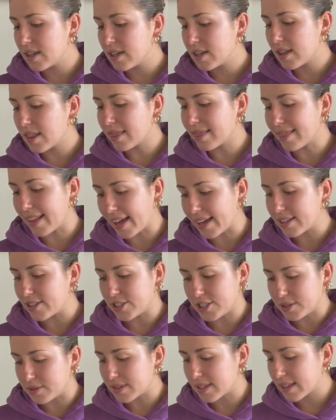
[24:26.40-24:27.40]
liked
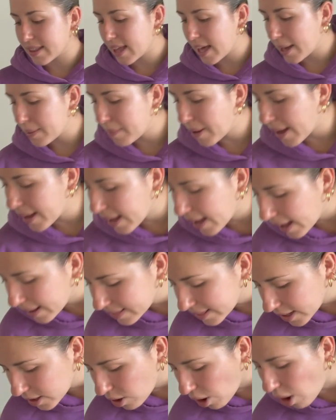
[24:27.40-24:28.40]
using them. I had
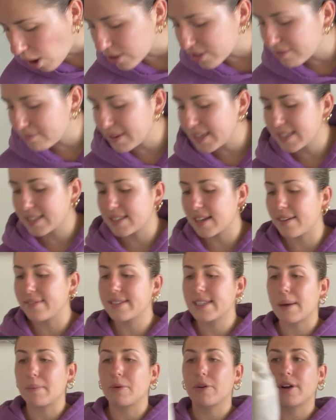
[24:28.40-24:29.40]
like all of my stuff
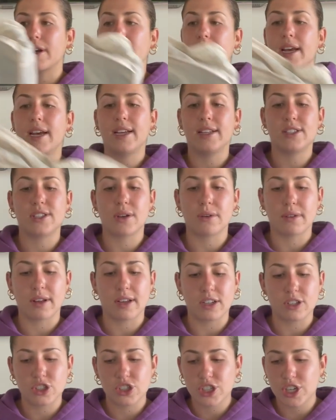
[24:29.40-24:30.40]
separated, so
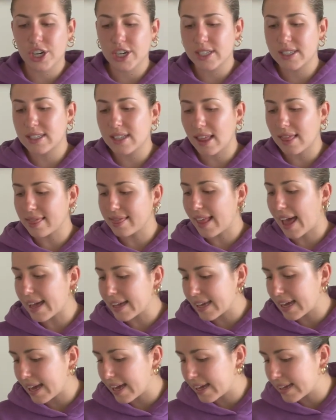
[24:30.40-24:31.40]
like shirts,
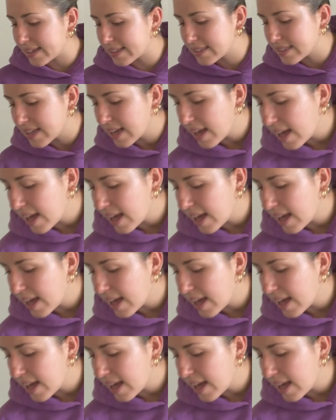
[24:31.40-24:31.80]
leggings,